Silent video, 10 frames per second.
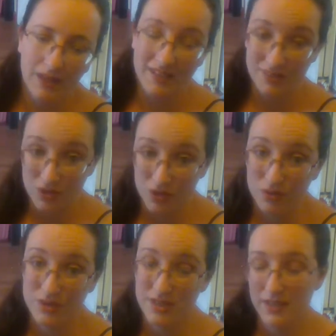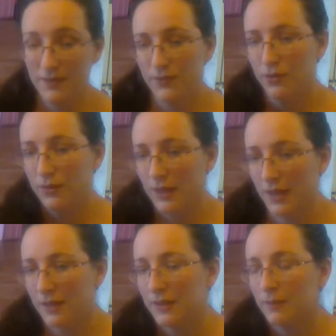It's good if you can
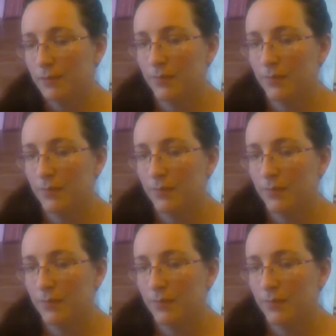get it,